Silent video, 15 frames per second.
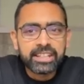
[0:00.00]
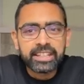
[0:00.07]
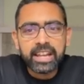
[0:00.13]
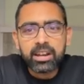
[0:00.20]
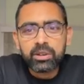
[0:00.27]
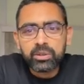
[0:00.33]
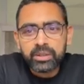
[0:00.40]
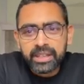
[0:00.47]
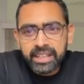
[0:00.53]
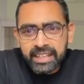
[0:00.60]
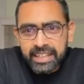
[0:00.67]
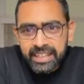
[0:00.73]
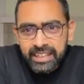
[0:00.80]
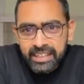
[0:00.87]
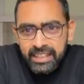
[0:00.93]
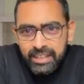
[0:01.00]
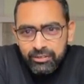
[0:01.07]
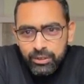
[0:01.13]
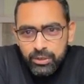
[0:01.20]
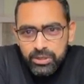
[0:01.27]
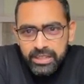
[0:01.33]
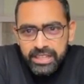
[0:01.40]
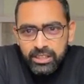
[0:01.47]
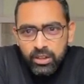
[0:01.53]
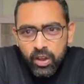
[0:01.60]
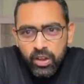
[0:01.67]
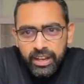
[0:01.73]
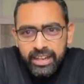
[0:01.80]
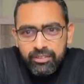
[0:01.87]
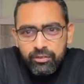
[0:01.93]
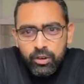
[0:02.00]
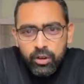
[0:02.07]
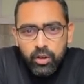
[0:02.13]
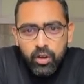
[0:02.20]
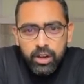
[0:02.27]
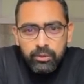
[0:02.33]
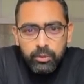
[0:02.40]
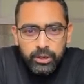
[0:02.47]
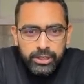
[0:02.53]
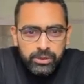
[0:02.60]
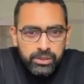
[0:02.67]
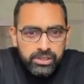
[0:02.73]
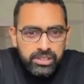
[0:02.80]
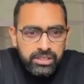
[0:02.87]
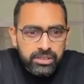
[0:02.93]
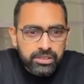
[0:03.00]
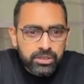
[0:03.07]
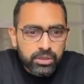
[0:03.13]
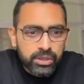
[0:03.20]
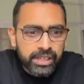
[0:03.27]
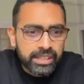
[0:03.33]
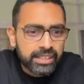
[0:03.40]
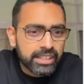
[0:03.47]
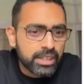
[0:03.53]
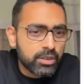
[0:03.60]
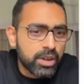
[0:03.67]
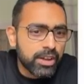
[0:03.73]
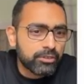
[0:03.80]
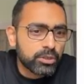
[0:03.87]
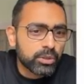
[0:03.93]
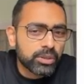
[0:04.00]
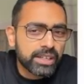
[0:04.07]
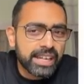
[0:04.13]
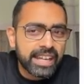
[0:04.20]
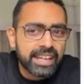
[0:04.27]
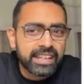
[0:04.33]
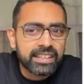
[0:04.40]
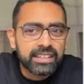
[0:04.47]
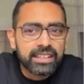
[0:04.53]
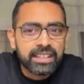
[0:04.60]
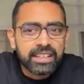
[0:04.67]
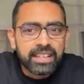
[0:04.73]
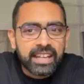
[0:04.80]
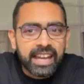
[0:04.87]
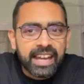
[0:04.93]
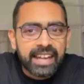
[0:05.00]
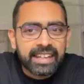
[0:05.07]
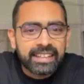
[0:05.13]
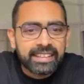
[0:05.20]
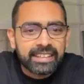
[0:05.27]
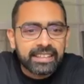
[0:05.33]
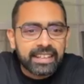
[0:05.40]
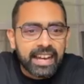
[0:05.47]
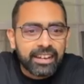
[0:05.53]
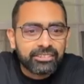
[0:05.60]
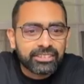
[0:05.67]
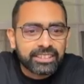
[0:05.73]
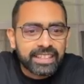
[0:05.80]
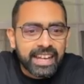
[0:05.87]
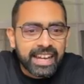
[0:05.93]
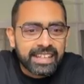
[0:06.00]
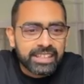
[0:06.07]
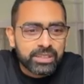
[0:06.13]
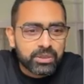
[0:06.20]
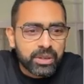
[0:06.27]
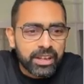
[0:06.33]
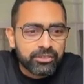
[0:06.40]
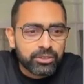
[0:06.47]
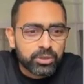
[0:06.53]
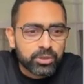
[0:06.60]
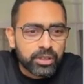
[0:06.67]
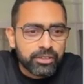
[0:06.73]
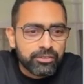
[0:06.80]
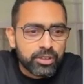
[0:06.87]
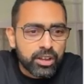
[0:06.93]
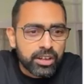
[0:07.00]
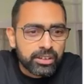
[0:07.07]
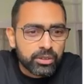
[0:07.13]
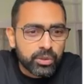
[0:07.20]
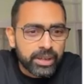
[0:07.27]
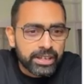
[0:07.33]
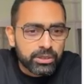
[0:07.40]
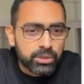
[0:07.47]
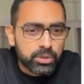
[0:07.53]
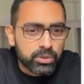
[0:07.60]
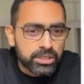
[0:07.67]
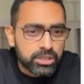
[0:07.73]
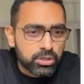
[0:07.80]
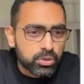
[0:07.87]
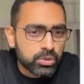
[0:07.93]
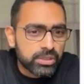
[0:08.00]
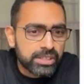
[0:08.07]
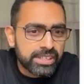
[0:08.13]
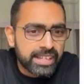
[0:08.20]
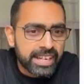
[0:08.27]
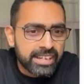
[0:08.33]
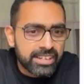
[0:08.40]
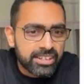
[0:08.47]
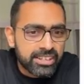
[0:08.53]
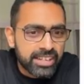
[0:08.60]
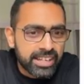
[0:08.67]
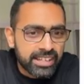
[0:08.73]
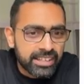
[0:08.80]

Now here, if you see login for all modules, so here you have to click, and after that you have to, if you are going to do the student entry,